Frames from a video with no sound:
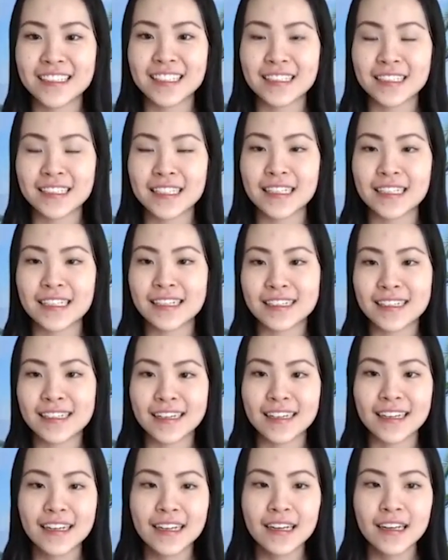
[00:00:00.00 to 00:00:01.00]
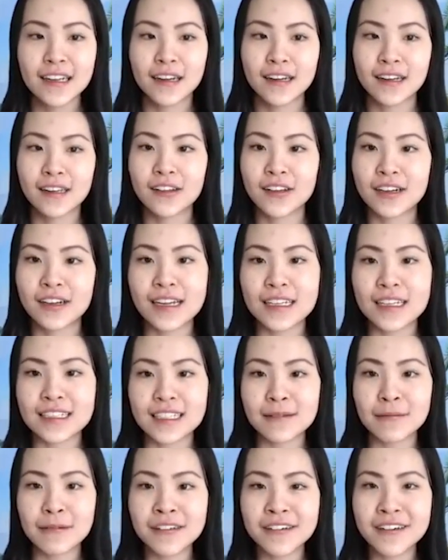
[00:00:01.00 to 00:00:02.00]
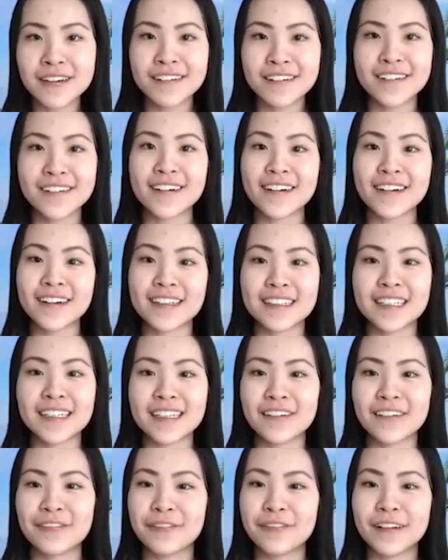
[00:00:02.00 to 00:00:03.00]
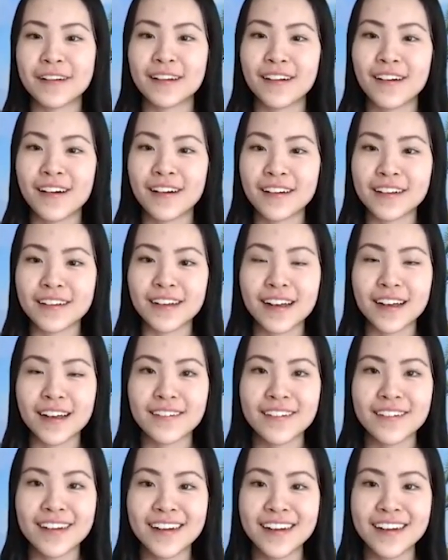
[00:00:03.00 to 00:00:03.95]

Does the day-to-day look kind of similar, or is it different all the time?